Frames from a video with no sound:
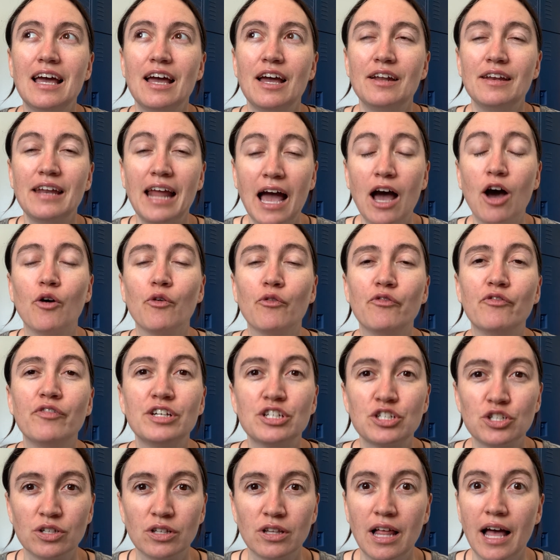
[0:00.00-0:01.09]
now
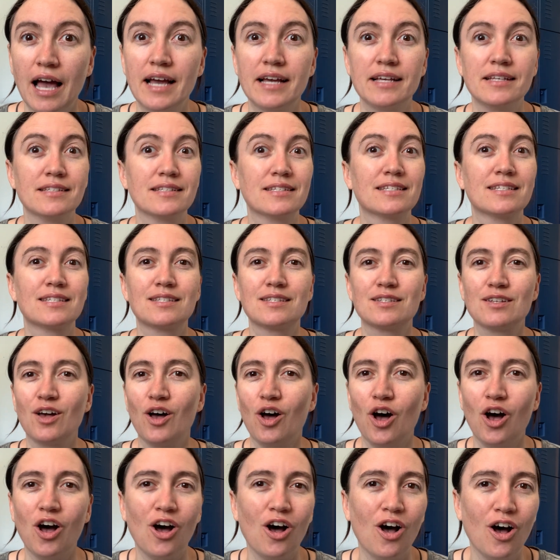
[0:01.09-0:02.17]
visualize
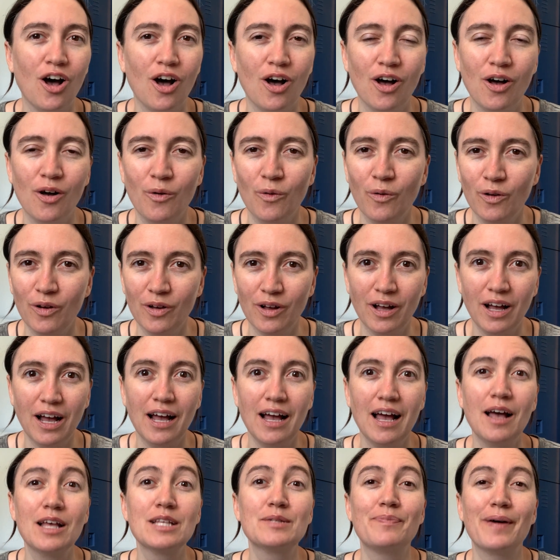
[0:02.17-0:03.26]

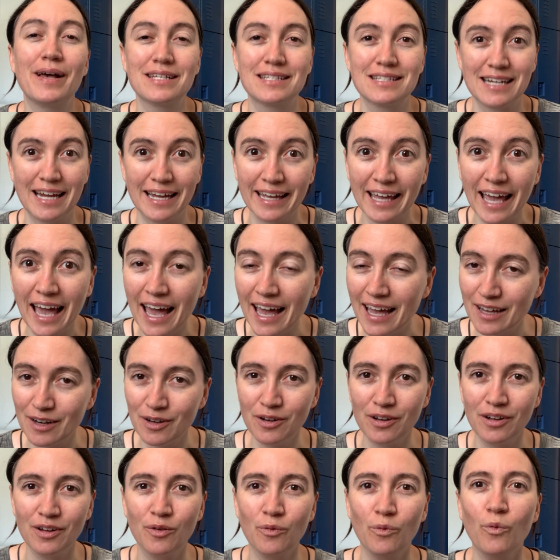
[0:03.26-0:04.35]
as best I
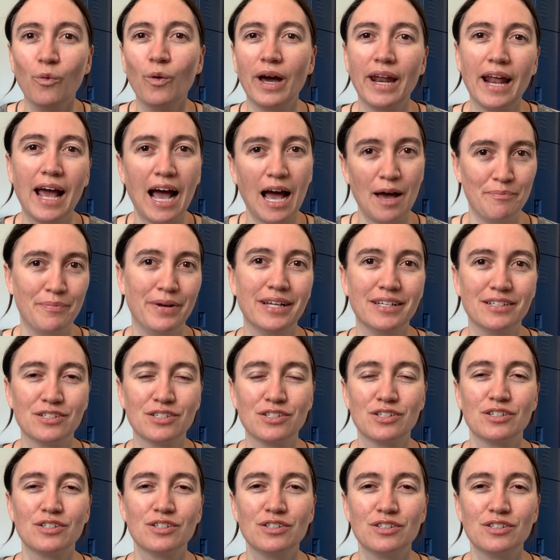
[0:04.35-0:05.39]
can what happened